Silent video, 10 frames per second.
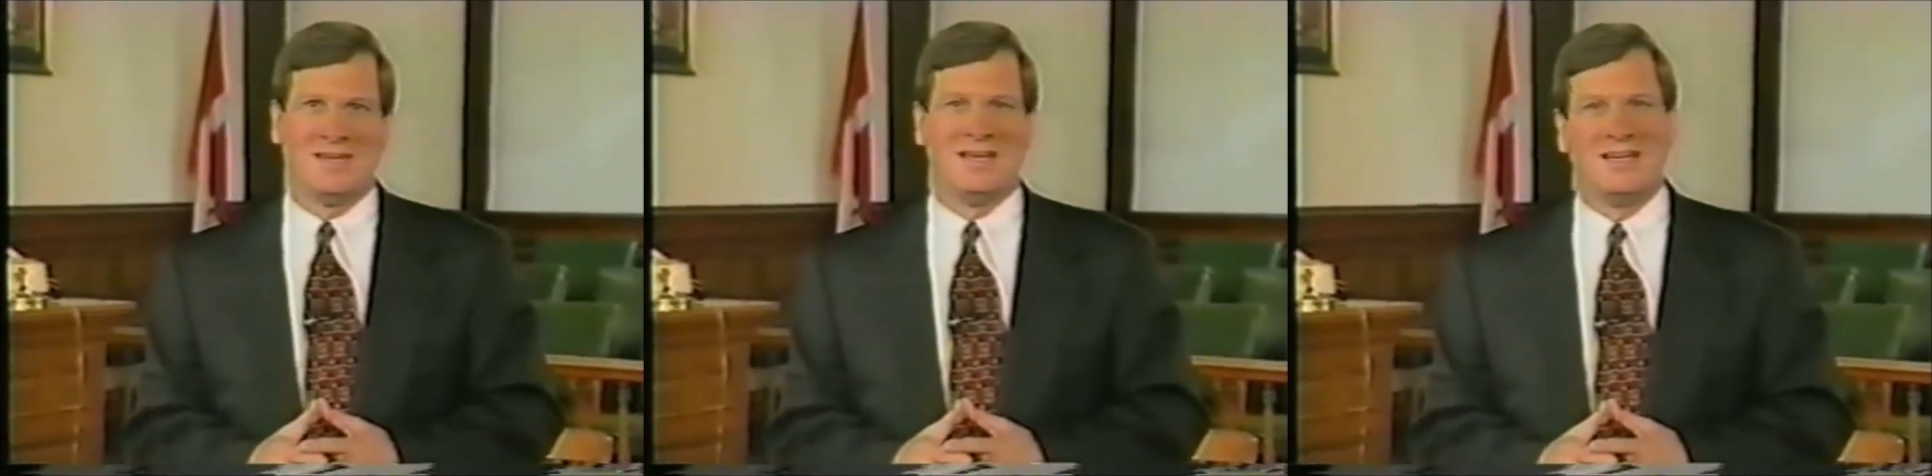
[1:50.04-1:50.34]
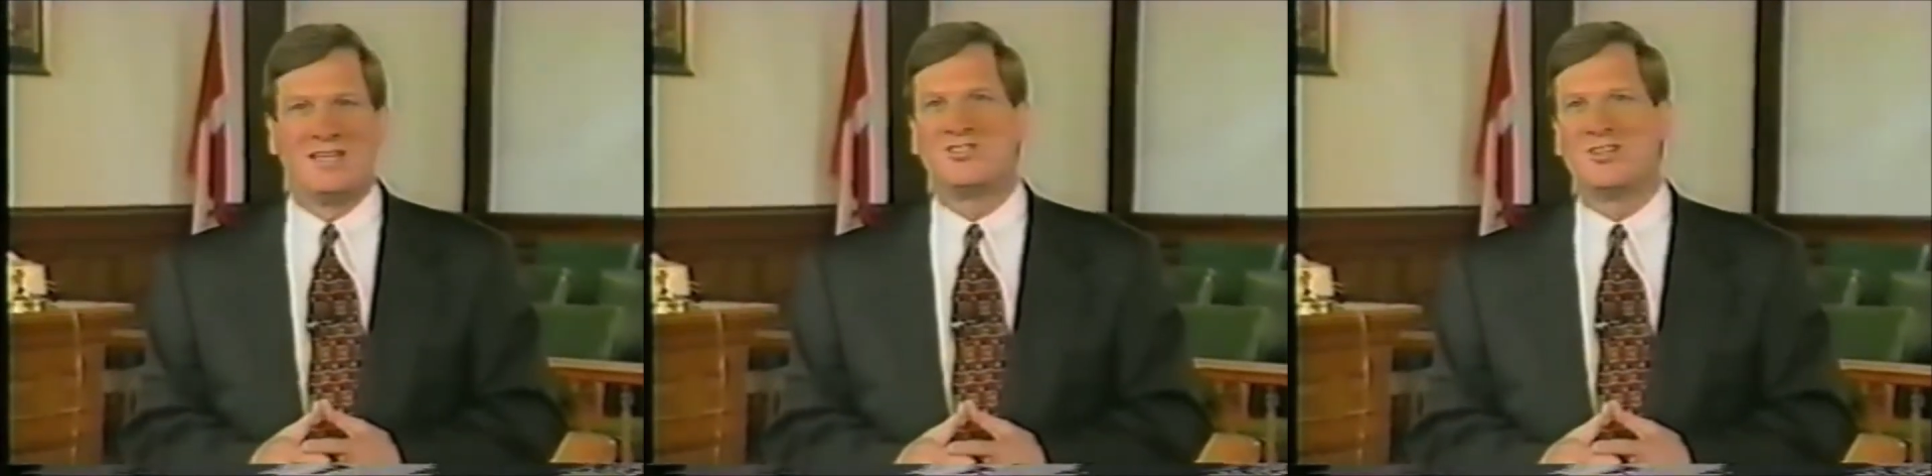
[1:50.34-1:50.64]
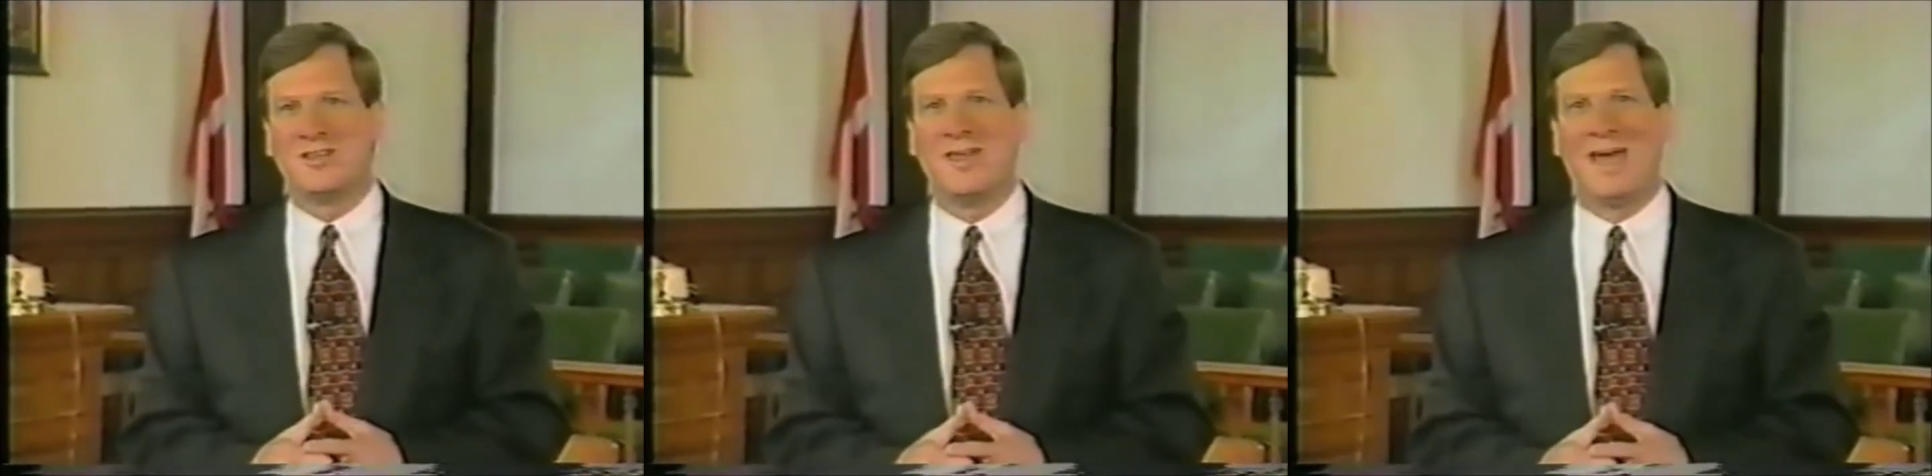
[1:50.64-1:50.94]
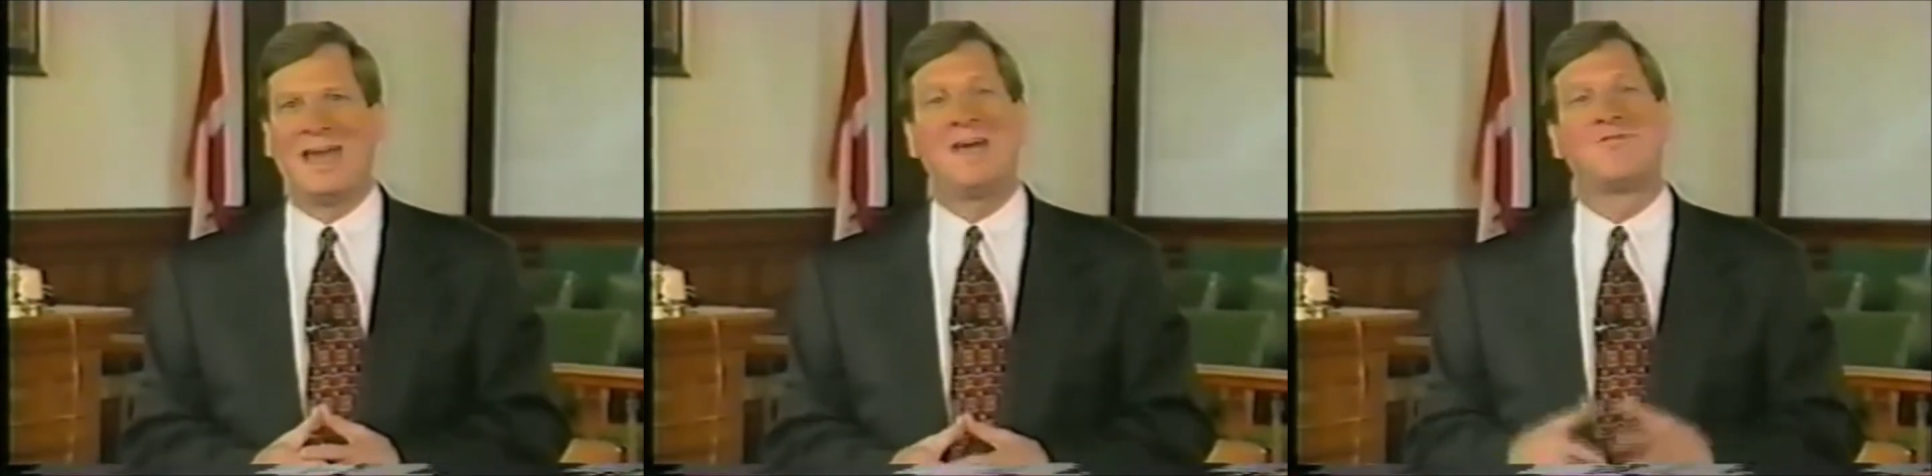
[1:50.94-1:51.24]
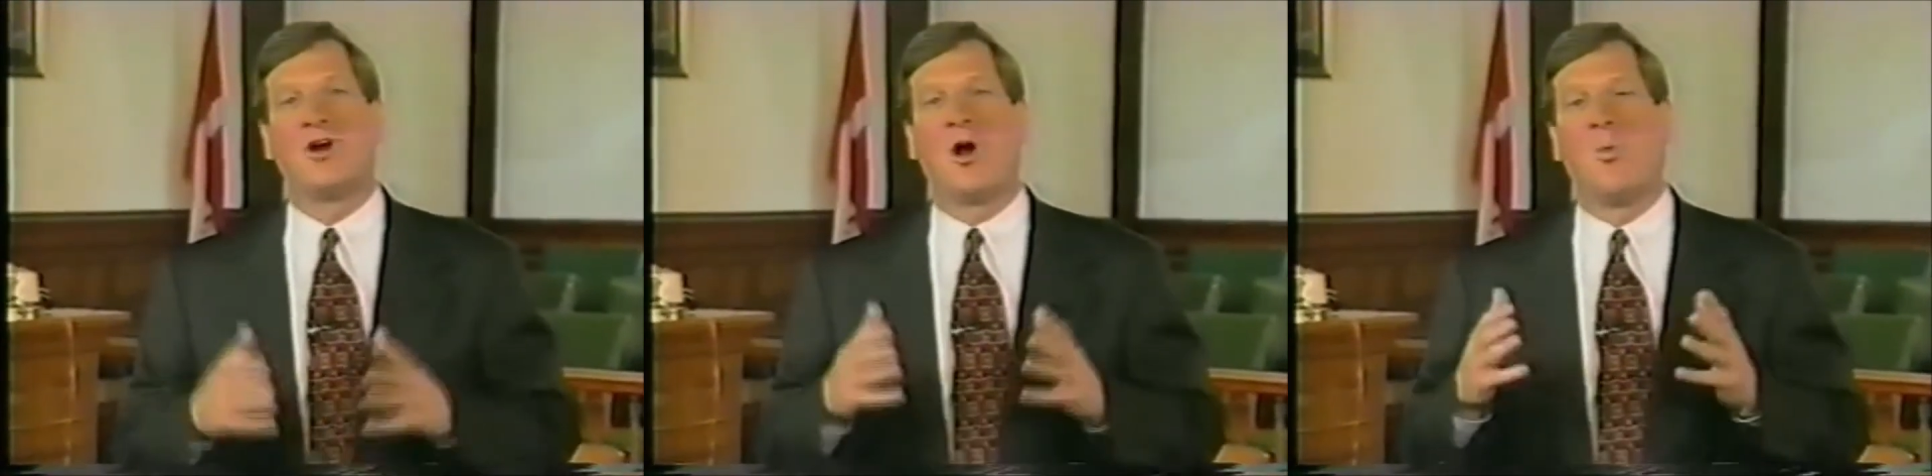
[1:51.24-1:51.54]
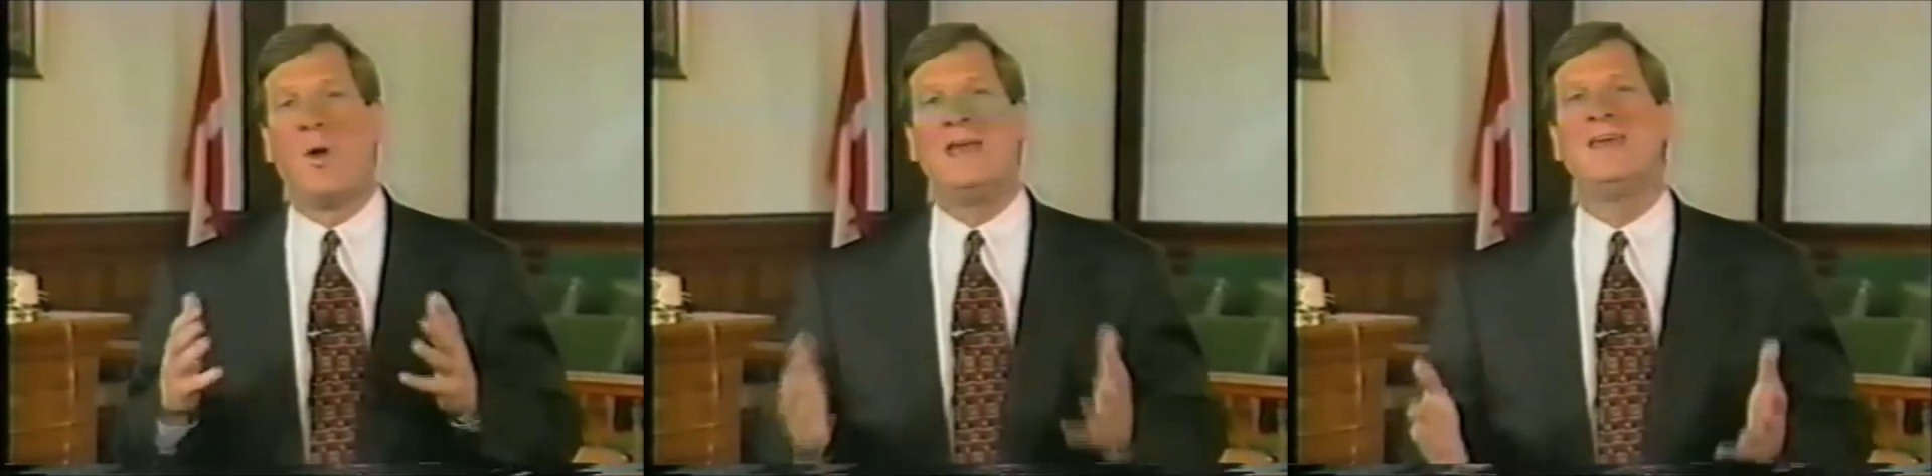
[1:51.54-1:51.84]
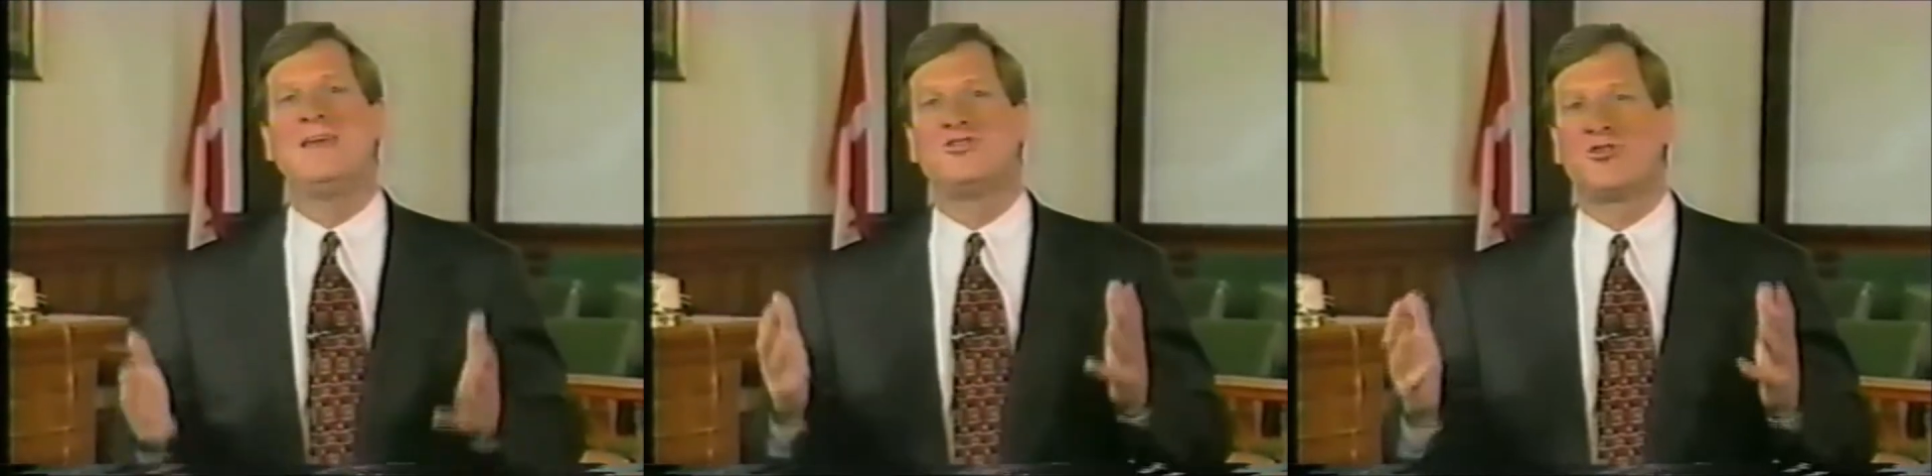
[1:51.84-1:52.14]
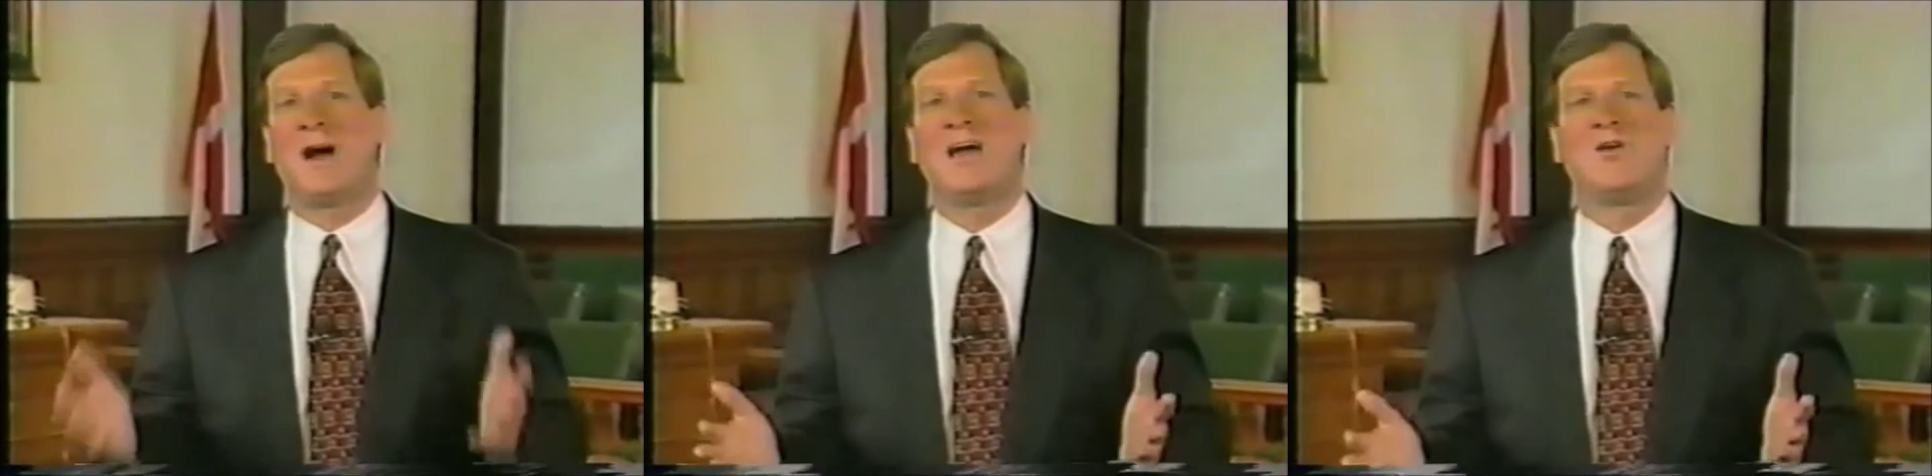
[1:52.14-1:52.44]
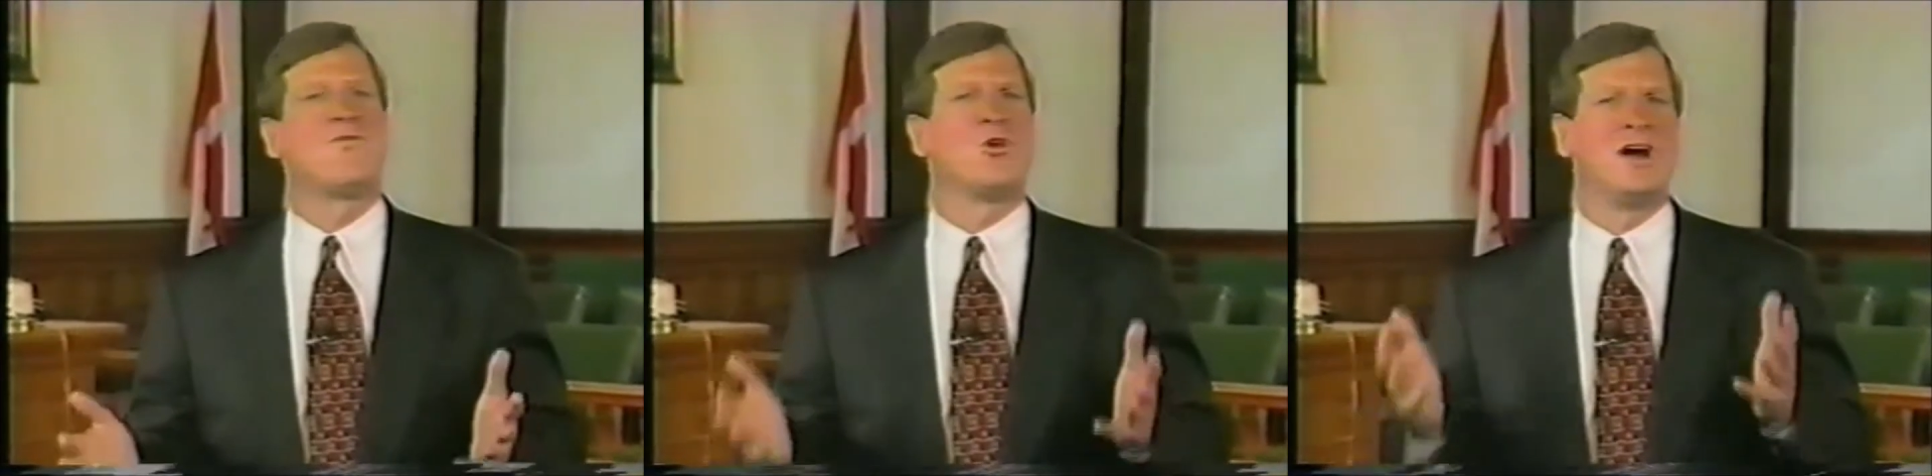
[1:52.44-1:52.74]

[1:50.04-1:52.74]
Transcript: In addition to that, after awaiting trial for